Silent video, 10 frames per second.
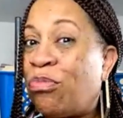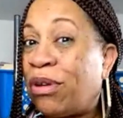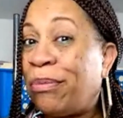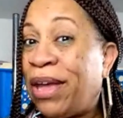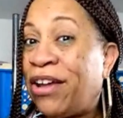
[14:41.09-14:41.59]

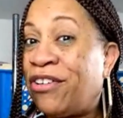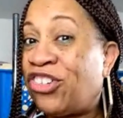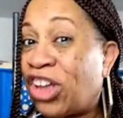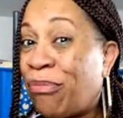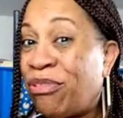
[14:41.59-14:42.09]
Premiere, and
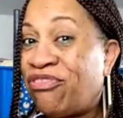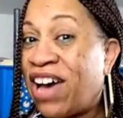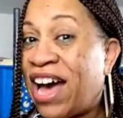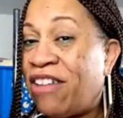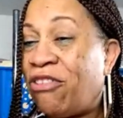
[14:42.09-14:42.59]

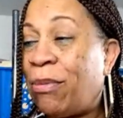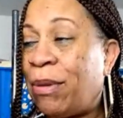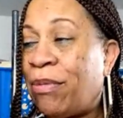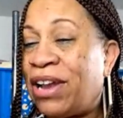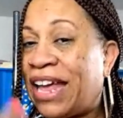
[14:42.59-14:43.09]
Shopify.
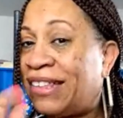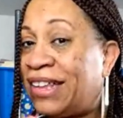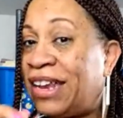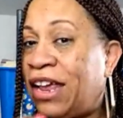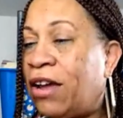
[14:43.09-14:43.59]
Remember, that's
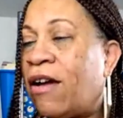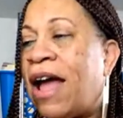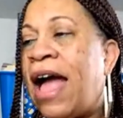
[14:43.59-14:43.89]
in here.